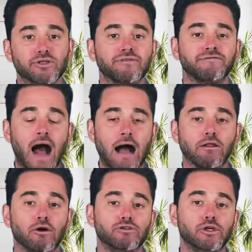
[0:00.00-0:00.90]
are
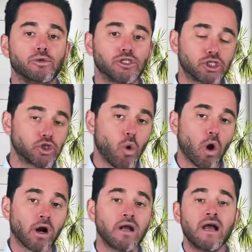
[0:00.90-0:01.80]
followed to
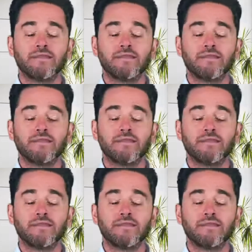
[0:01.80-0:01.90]
ensure